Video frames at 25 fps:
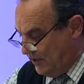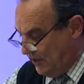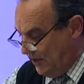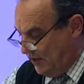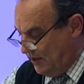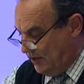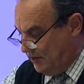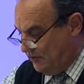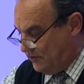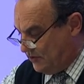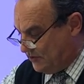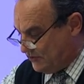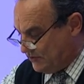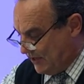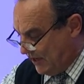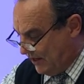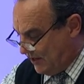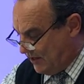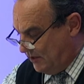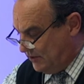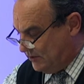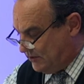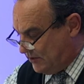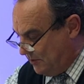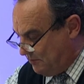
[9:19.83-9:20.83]
in
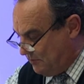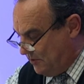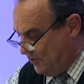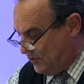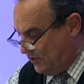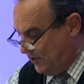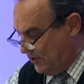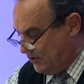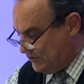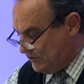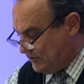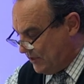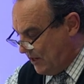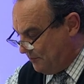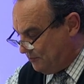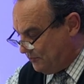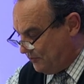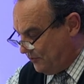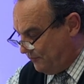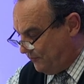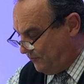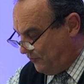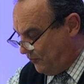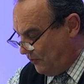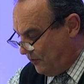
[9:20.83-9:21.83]
2 Timothy chapter
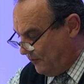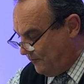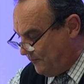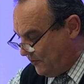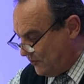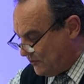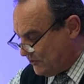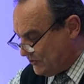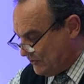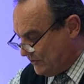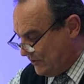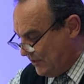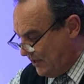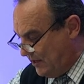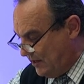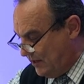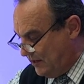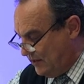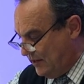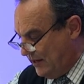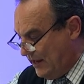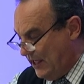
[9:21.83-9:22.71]
4 verse 10,